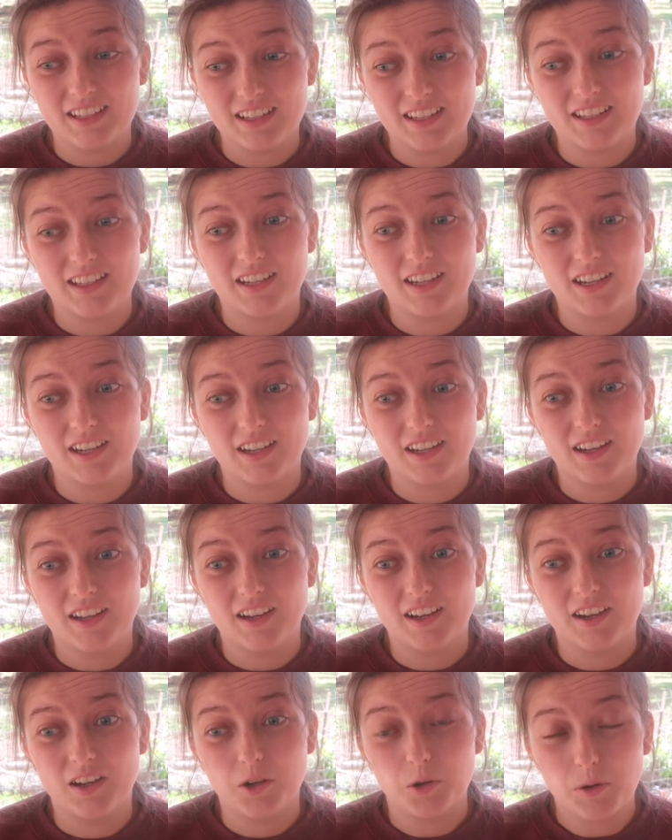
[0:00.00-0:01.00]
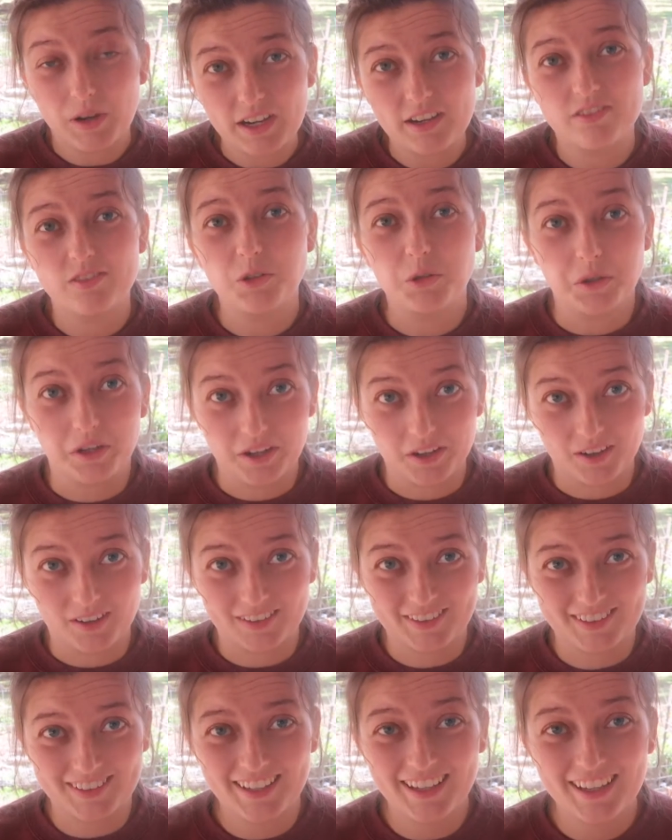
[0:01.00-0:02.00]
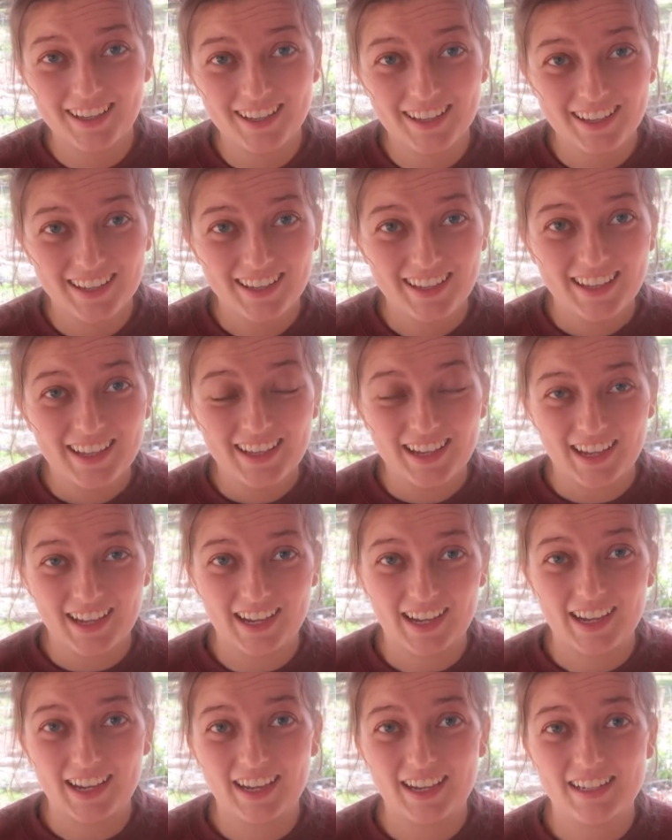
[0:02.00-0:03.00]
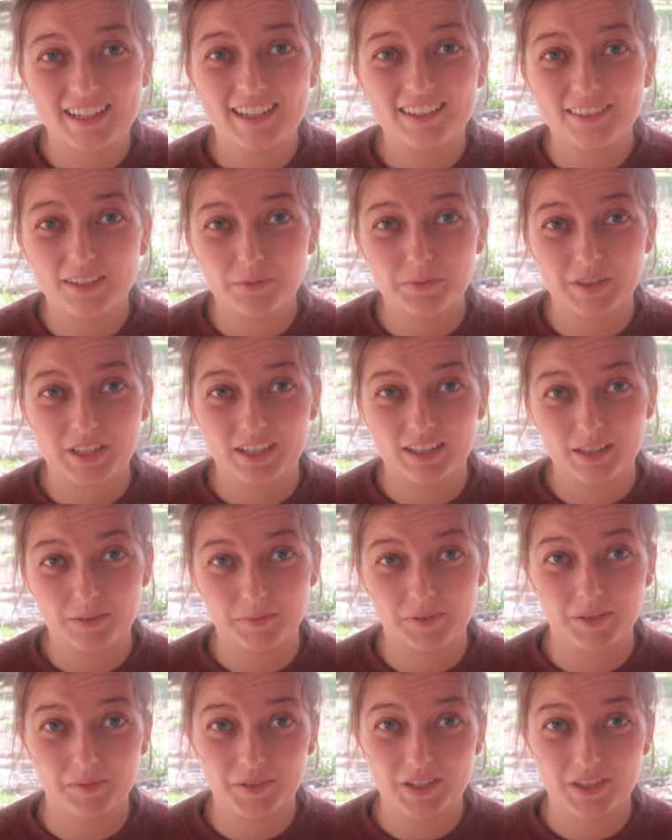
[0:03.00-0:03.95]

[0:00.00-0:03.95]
in quite a few years. And in some of the clips